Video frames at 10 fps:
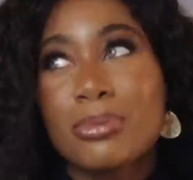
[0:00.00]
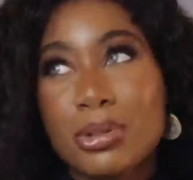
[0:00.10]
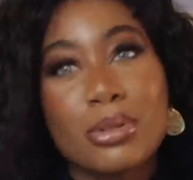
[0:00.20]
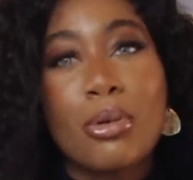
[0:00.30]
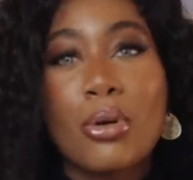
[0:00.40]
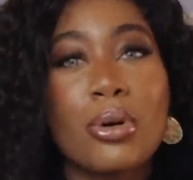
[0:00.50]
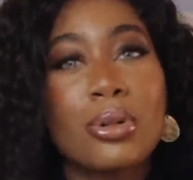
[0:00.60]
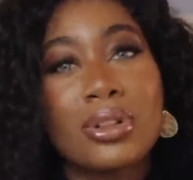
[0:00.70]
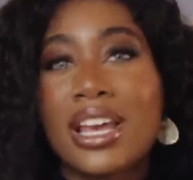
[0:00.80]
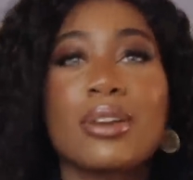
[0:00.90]
gonna put a
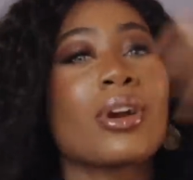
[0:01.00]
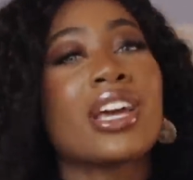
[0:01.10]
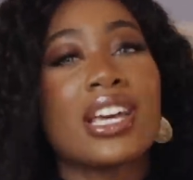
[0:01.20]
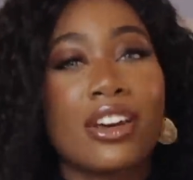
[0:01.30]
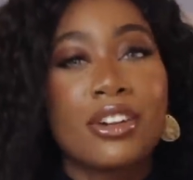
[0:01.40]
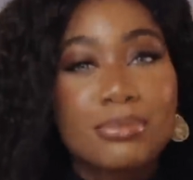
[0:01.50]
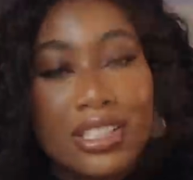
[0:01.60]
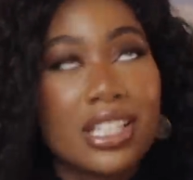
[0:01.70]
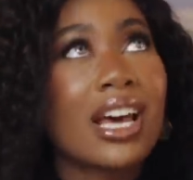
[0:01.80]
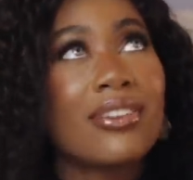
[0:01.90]
poll like right here.
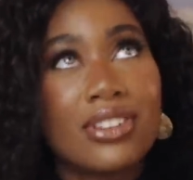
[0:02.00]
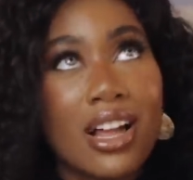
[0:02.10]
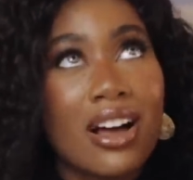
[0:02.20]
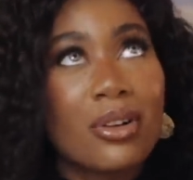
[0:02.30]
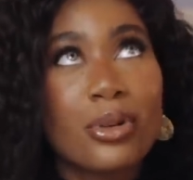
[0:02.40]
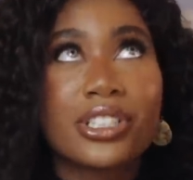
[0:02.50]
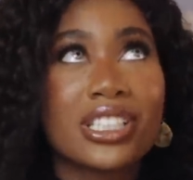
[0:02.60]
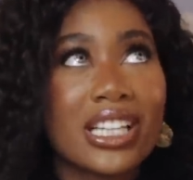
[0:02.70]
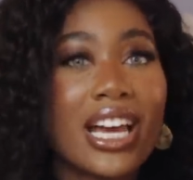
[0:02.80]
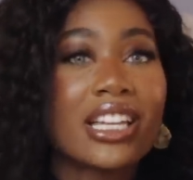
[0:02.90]
Should I vlog or
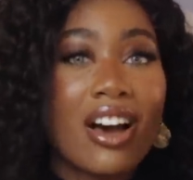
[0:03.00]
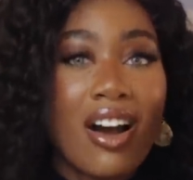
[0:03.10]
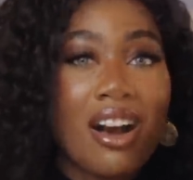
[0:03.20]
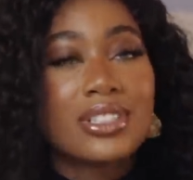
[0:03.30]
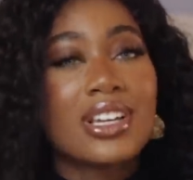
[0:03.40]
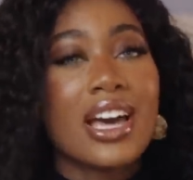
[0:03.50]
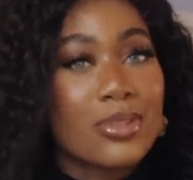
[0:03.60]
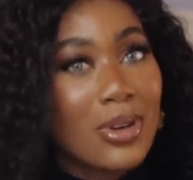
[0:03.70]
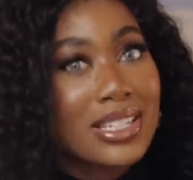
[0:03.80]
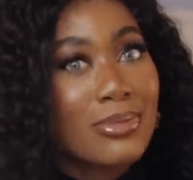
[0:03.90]
should I not? Would you
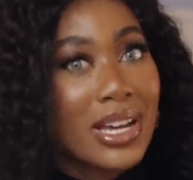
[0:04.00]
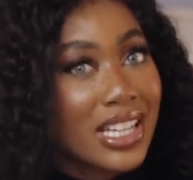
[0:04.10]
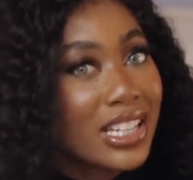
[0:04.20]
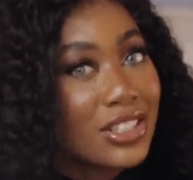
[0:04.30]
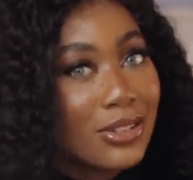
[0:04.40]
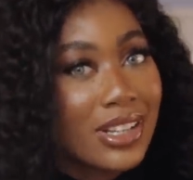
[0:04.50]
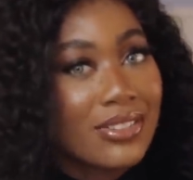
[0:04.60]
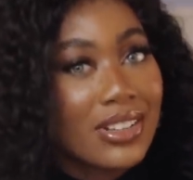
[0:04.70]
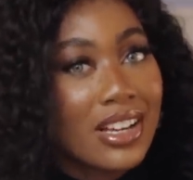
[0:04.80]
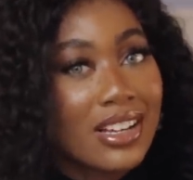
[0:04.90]
guys watch my Nigeria
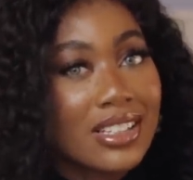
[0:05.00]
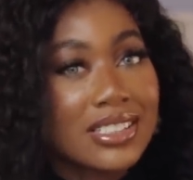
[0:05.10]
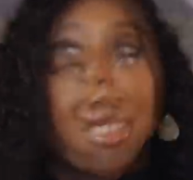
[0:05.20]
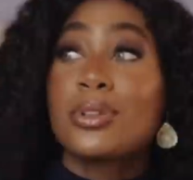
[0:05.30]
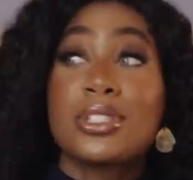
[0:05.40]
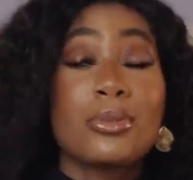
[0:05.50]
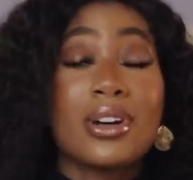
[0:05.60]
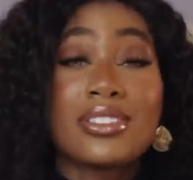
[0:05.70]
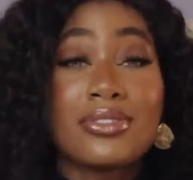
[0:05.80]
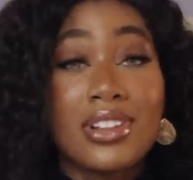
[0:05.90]
vlogs? Would you
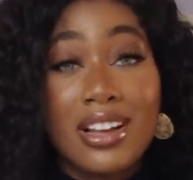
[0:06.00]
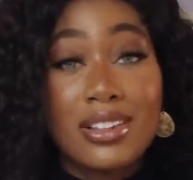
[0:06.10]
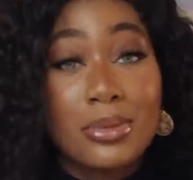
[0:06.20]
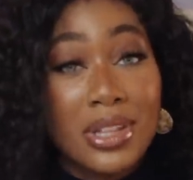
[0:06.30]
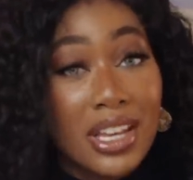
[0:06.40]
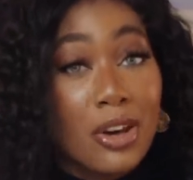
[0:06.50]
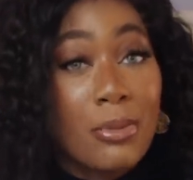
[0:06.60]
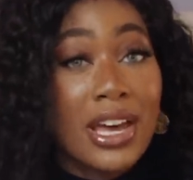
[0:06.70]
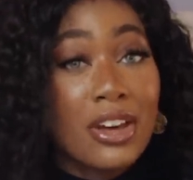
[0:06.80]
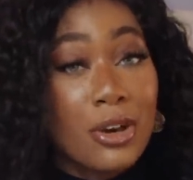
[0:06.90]
watch vlogs when I go
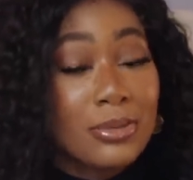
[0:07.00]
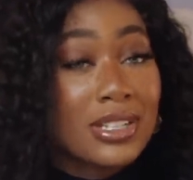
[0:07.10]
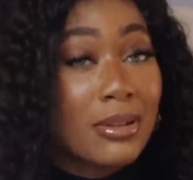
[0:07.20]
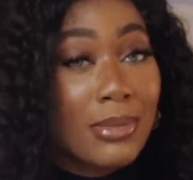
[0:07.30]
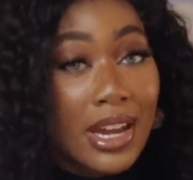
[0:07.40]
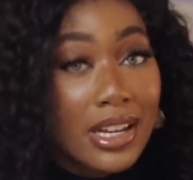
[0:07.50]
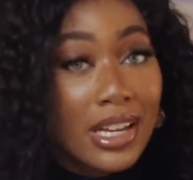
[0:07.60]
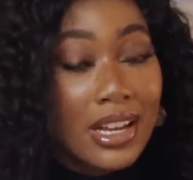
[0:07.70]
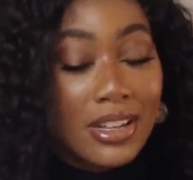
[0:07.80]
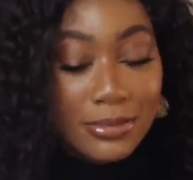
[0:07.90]
back home to
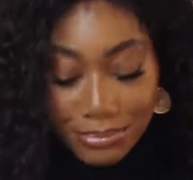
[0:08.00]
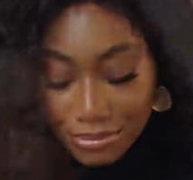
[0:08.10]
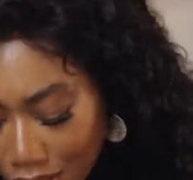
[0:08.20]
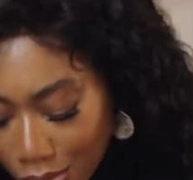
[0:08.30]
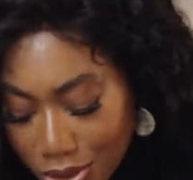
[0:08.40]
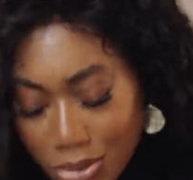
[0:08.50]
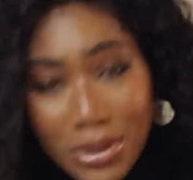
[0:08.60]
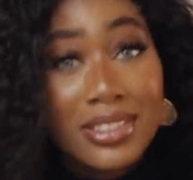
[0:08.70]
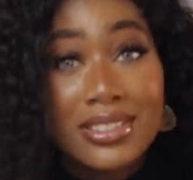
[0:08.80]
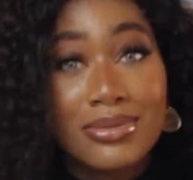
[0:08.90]
America? Would you
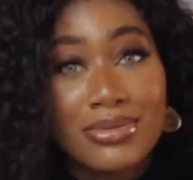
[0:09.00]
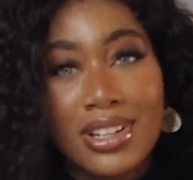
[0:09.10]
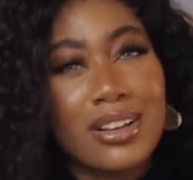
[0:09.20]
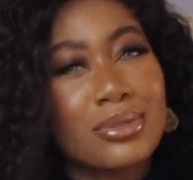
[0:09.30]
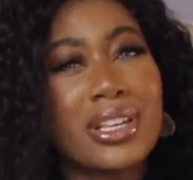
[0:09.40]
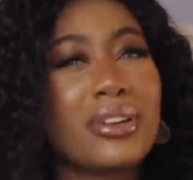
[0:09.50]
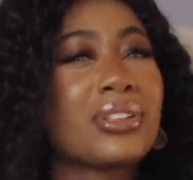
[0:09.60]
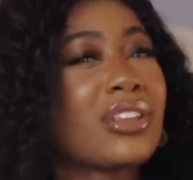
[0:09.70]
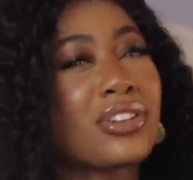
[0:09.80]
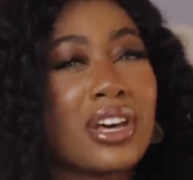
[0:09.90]
watch vlogs when I go to other